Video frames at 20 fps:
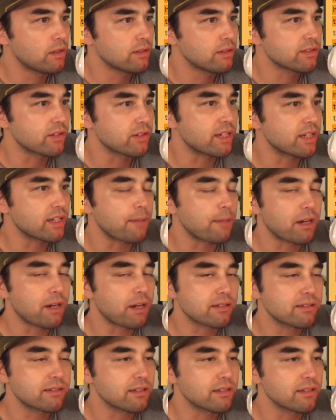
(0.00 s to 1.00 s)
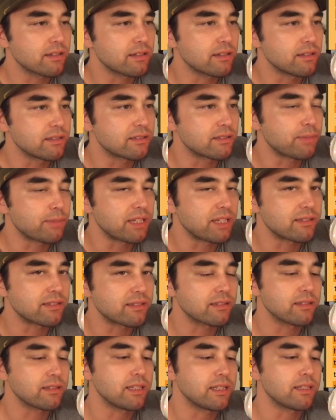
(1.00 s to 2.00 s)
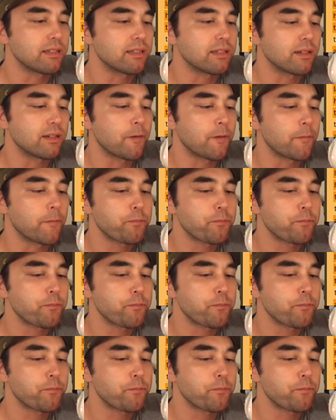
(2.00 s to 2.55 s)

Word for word: So again, hypoxia is basically the